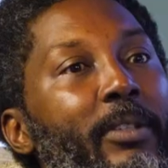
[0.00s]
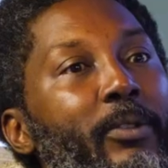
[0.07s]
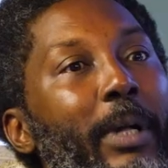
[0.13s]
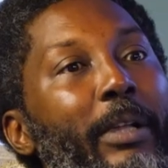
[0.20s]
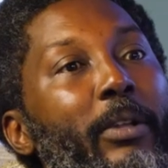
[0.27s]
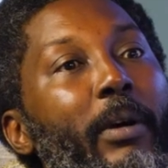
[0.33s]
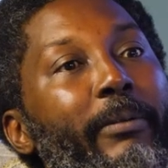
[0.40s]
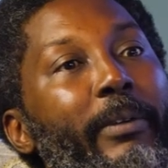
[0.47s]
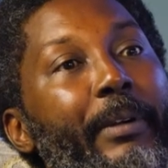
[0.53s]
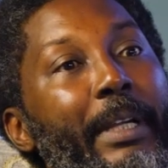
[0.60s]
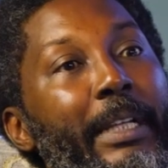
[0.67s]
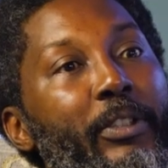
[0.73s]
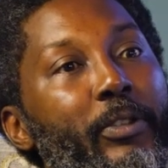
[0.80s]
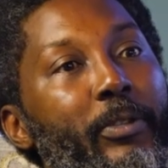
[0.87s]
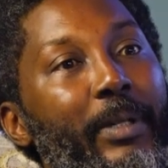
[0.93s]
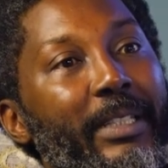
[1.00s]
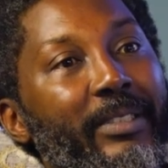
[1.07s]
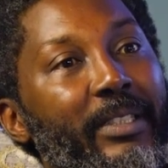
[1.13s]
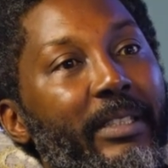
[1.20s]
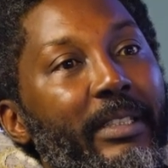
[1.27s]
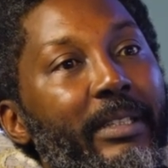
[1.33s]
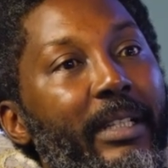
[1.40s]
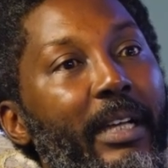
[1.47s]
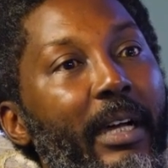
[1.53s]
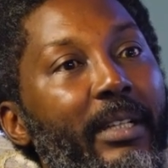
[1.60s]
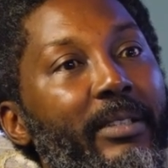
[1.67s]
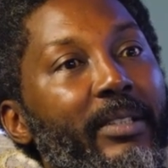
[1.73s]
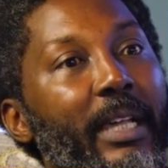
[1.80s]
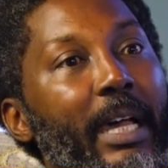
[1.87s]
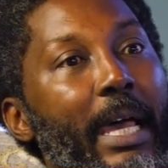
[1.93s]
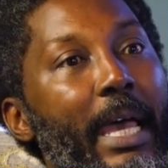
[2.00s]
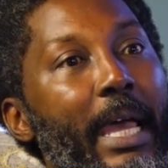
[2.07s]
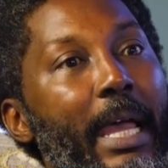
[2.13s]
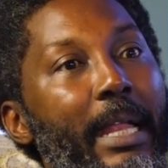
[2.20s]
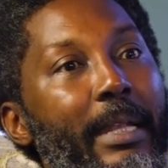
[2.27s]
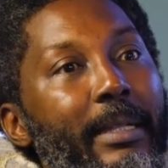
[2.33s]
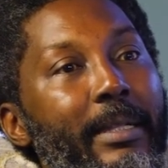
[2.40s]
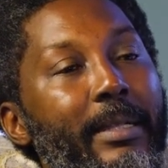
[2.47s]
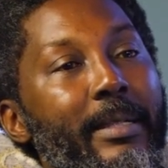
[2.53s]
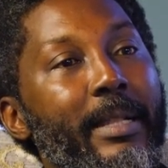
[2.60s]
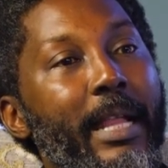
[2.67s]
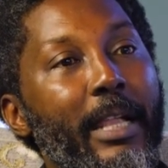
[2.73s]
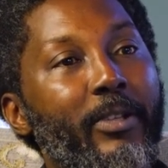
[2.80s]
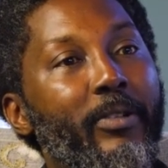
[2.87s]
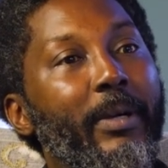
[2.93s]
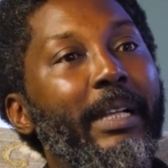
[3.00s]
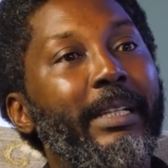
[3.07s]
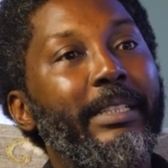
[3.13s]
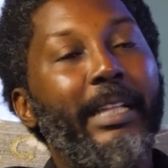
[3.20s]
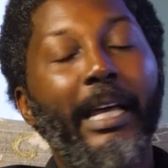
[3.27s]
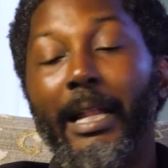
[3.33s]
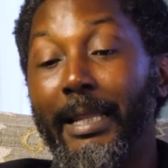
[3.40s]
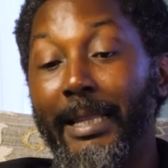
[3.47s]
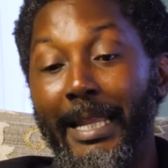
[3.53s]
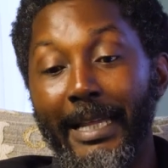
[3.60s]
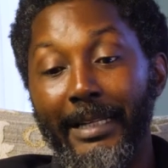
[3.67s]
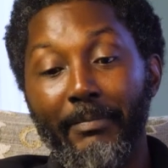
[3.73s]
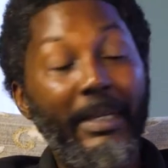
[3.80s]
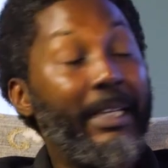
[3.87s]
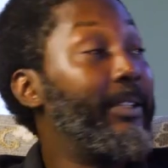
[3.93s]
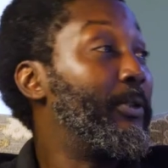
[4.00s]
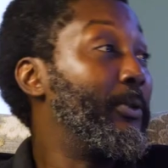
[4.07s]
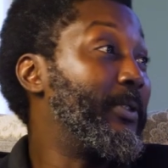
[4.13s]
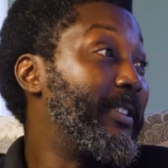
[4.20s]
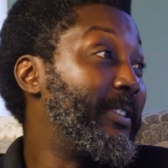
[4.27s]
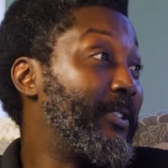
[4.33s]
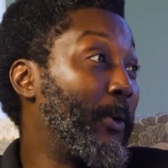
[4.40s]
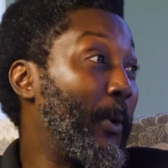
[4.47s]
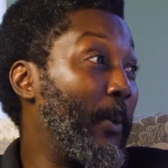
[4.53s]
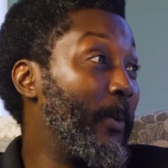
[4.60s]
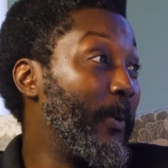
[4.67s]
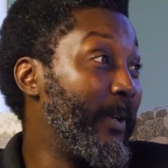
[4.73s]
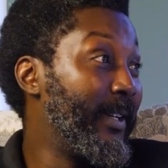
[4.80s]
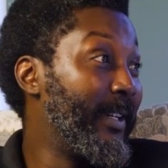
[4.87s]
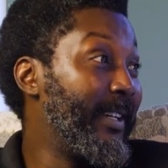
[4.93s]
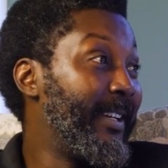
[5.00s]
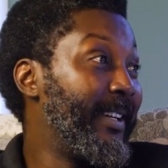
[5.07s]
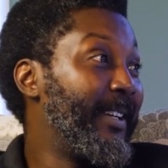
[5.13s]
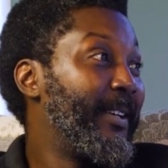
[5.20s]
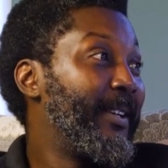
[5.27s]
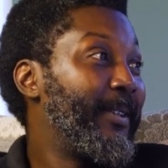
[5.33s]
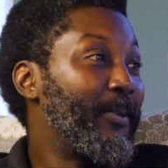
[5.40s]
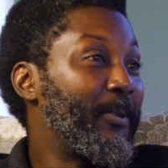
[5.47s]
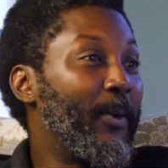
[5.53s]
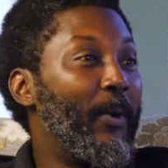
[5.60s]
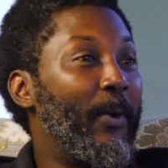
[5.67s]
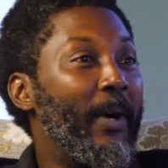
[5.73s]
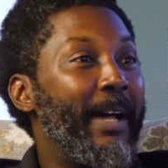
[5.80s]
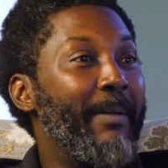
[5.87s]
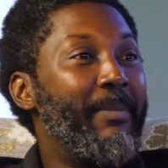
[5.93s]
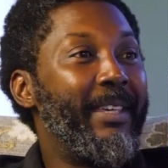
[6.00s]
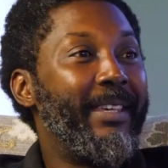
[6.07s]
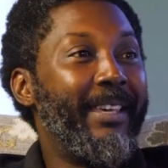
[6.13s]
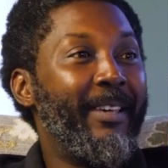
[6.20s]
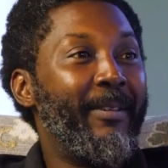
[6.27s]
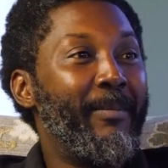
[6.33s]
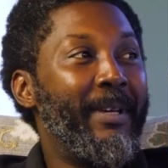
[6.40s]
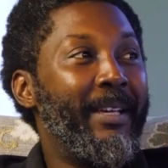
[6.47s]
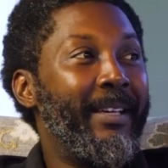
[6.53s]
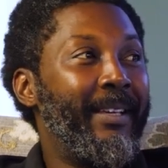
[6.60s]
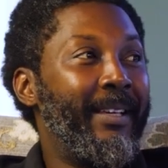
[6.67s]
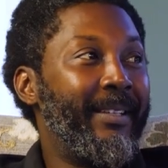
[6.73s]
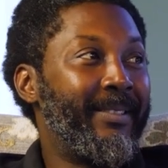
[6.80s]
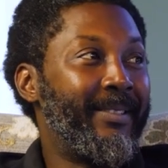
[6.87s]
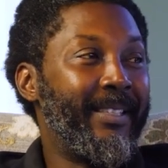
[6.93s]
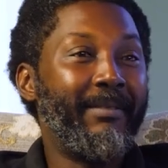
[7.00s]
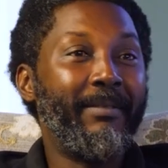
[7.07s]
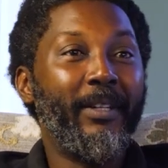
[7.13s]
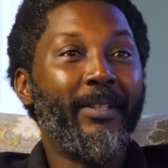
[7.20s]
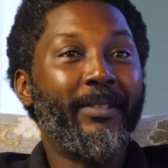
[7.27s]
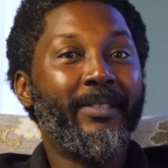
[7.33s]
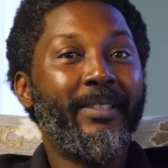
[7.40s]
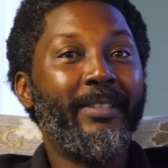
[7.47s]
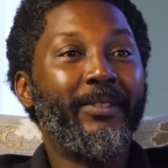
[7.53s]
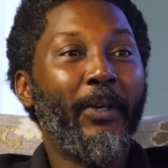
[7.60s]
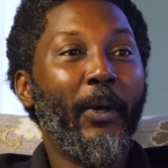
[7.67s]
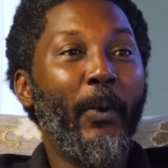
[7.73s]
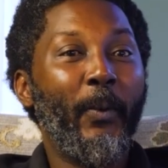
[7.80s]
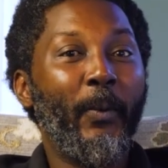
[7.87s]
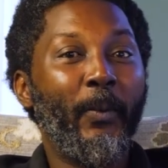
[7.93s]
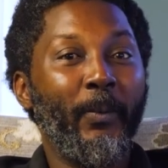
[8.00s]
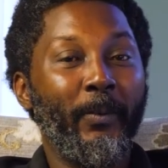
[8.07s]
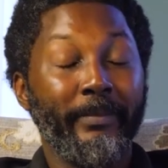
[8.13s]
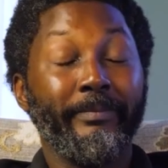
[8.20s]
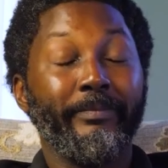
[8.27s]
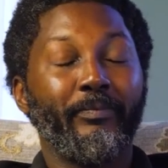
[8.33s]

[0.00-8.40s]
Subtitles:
So I got very interested in that, and naturally that led me into Cisco. So I became a serious Cisco